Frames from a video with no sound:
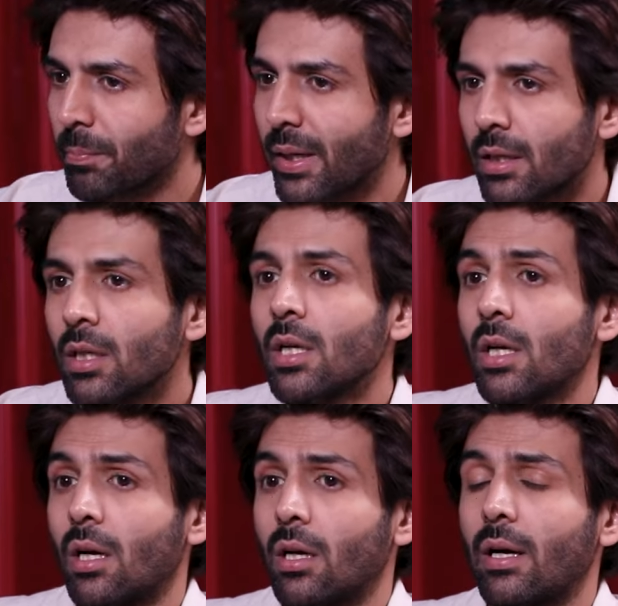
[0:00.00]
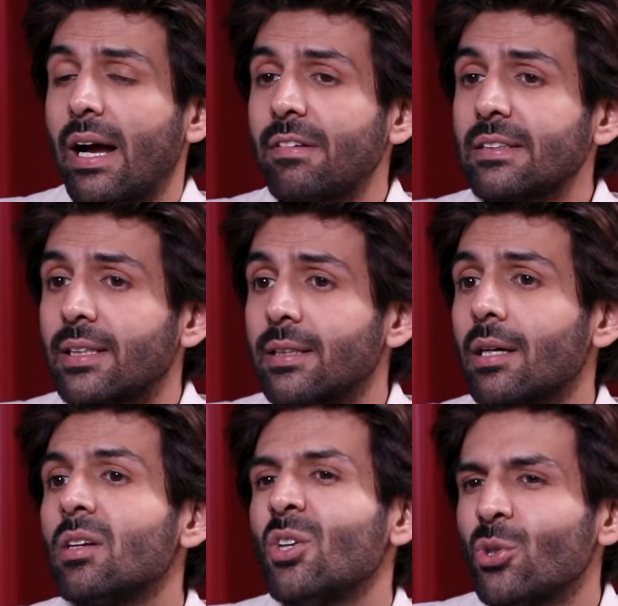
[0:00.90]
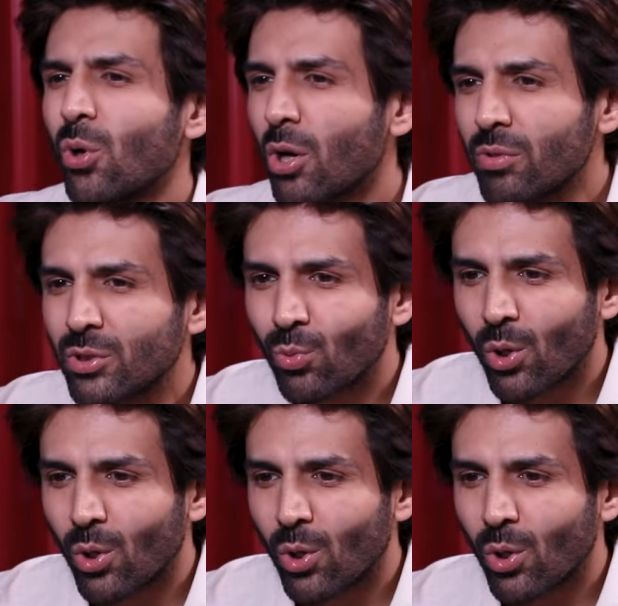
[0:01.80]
But having said that, you always